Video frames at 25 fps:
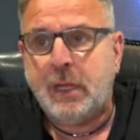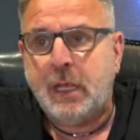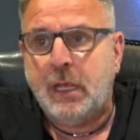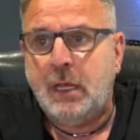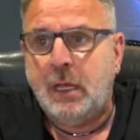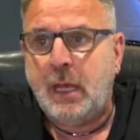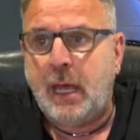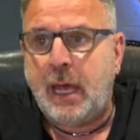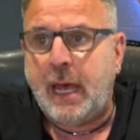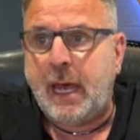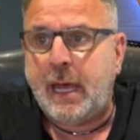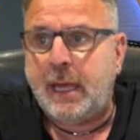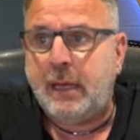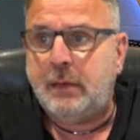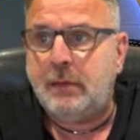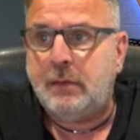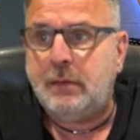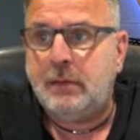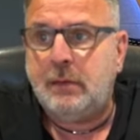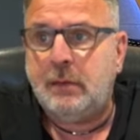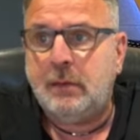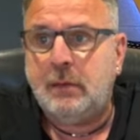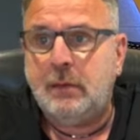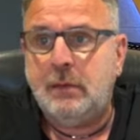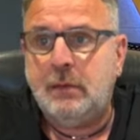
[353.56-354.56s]

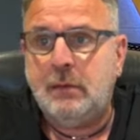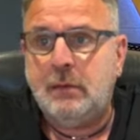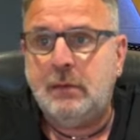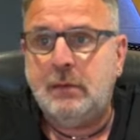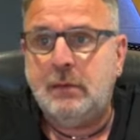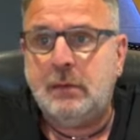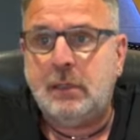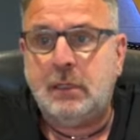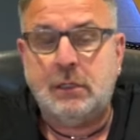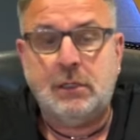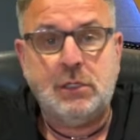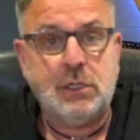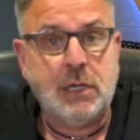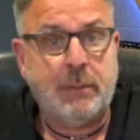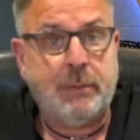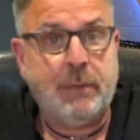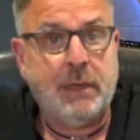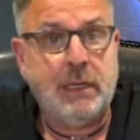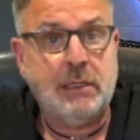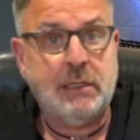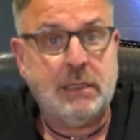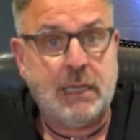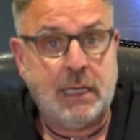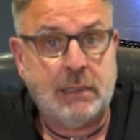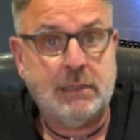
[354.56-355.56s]
and the
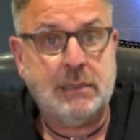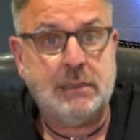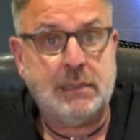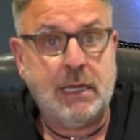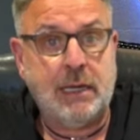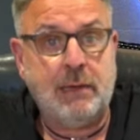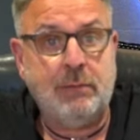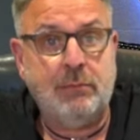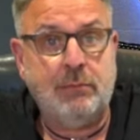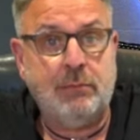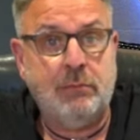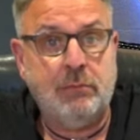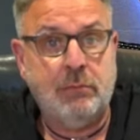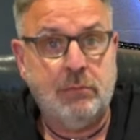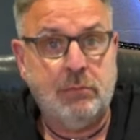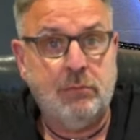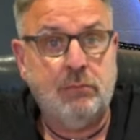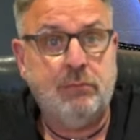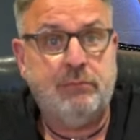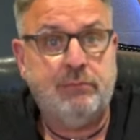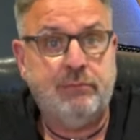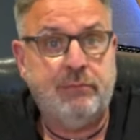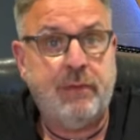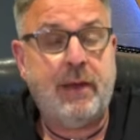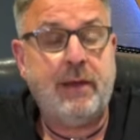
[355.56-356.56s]
Chippy did seem
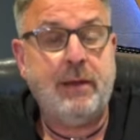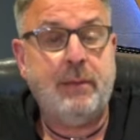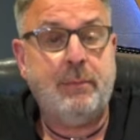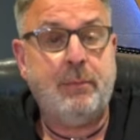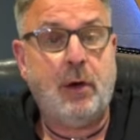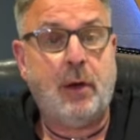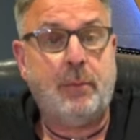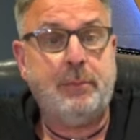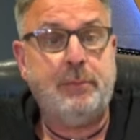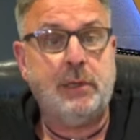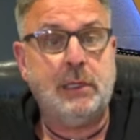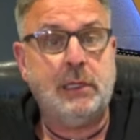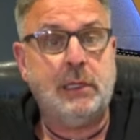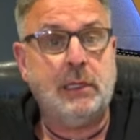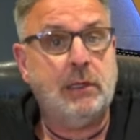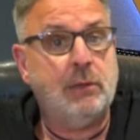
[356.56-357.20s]
very popular.